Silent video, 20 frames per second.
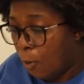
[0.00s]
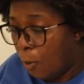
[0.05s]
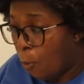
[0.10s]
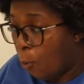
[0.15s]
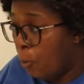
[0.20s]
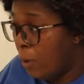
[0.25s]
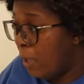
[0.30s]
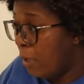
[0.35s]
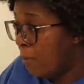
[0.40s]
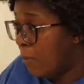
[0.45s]

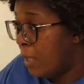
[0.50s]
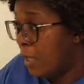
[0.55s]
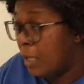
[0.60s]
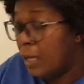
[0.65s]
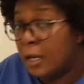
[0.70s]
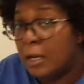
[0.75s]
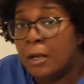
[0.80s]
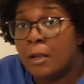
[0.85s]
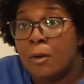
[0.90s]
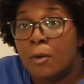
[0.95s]

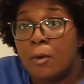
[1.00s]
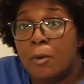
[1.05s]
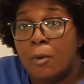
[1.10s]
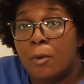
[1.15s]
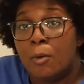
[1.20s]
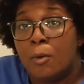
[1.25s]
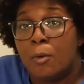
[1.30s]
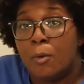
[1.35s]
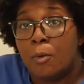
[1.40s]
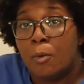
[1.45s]
women
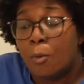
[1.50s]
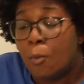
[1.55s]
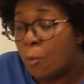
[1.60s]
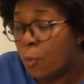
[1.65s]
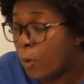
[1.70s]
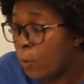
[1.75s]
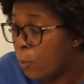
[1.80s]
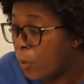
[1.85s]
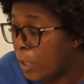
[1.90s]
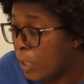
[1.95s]

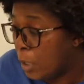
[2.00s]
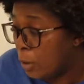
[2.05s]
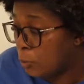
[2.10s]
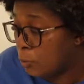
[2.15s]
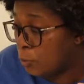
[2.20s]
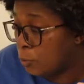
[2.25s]
when we go